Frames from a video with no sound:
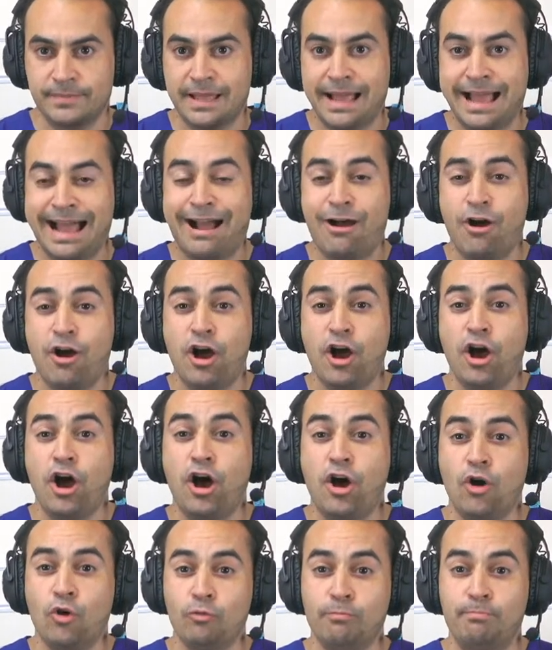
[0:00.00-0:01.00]
Our
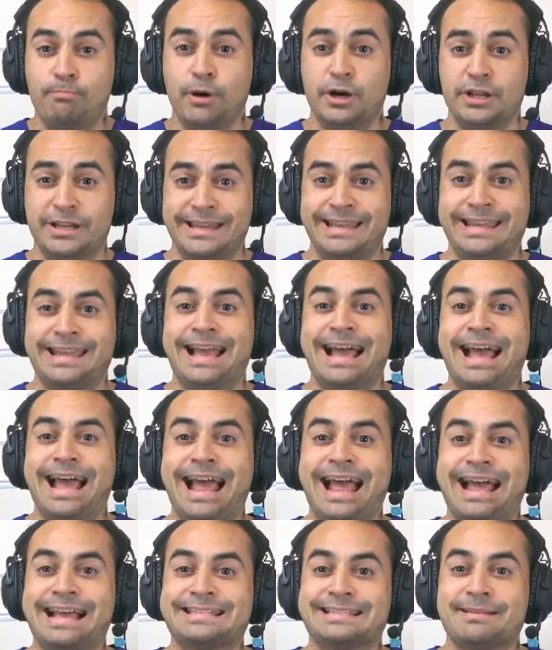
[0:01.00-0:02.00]
whole body
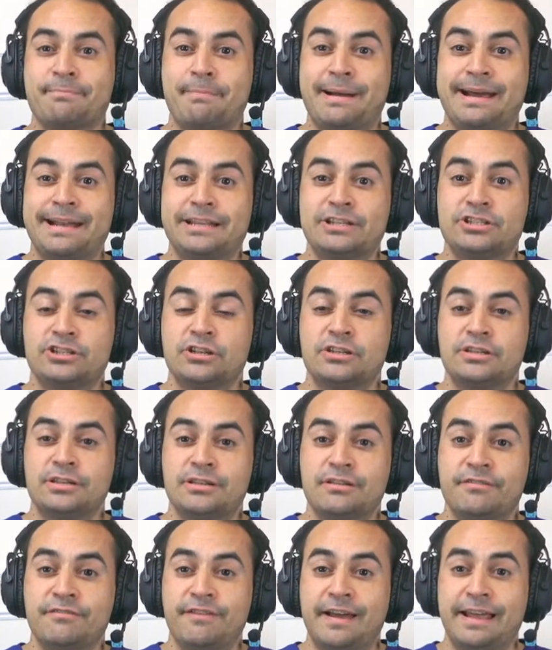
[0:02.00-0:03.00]
has managed to
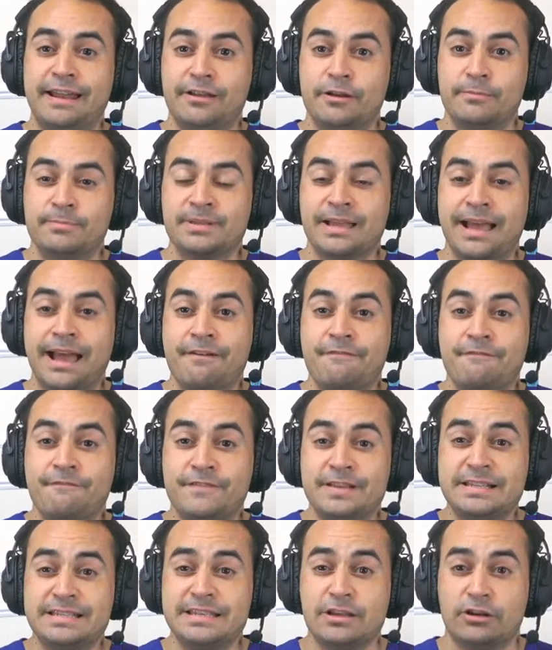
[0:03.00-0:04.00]
develop a
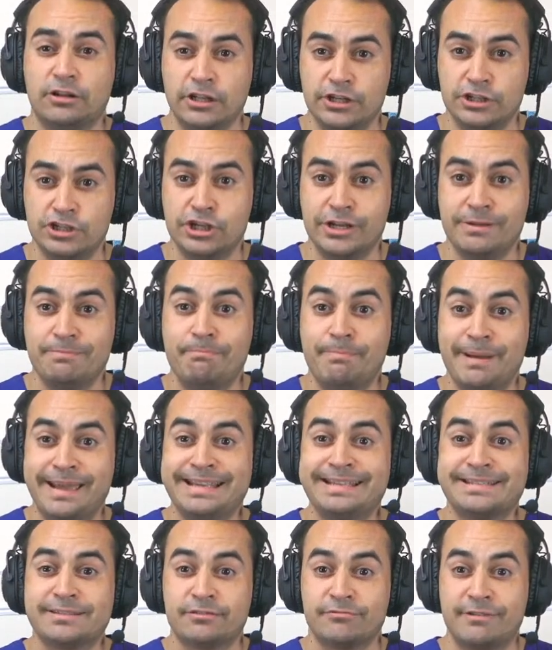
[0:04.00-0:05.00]
physiology
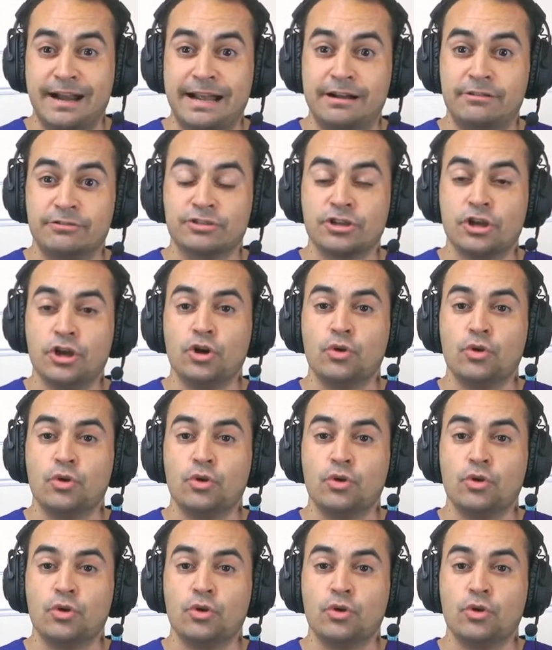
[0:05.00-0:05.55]
based around